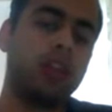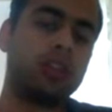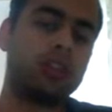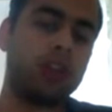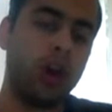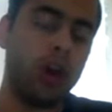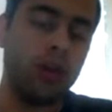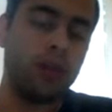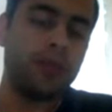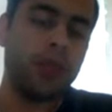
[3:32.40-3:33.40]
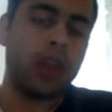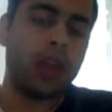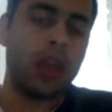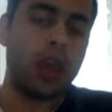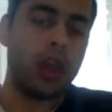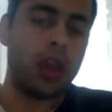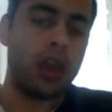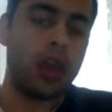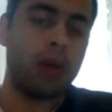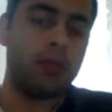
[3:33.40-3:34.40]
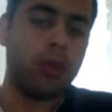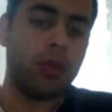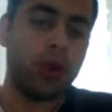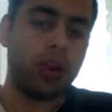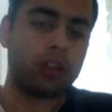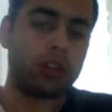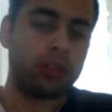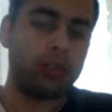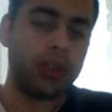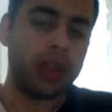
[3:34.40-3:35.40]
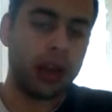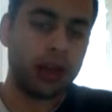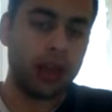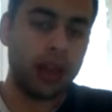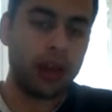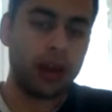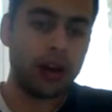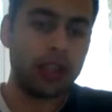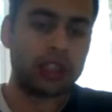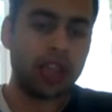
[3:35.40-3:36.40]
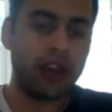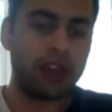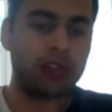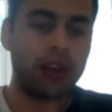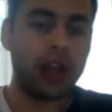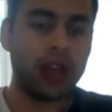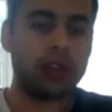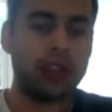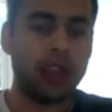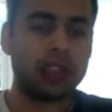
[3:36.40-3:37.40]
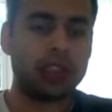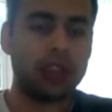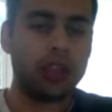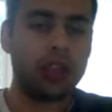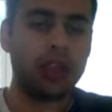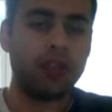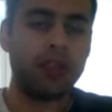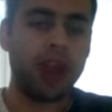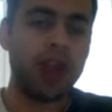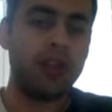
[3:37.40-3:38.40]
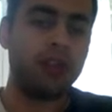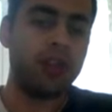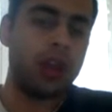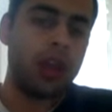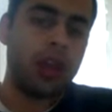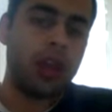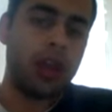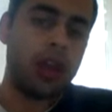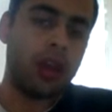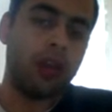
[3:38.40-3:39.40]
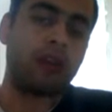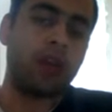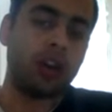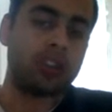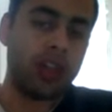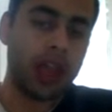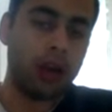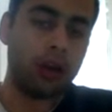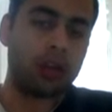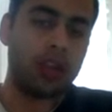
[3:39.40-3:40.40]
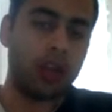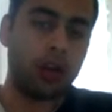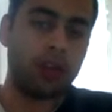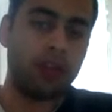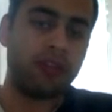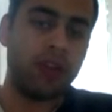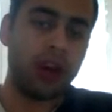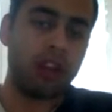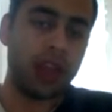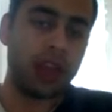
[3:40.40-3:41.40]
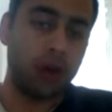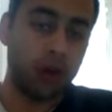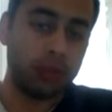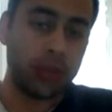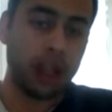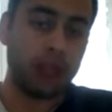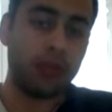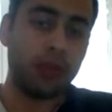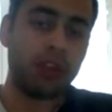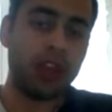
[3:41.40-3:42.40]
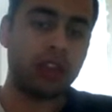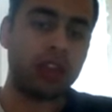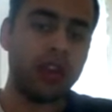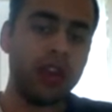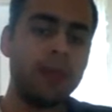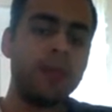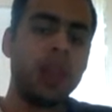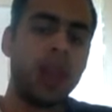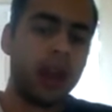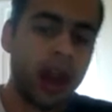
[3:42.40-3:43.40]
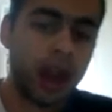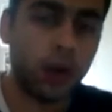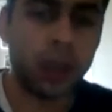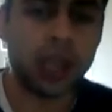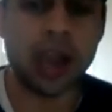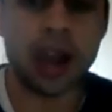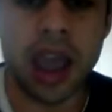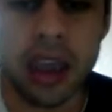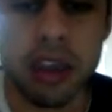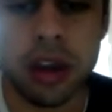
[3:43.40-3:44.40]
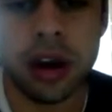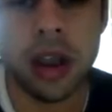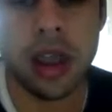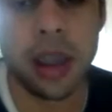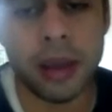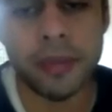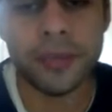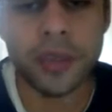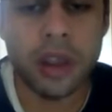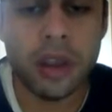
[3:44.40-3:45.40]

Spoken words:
So what should be done here is, after knight takes e5, of course they cannot take on b4, they could play the move e3, and now we can either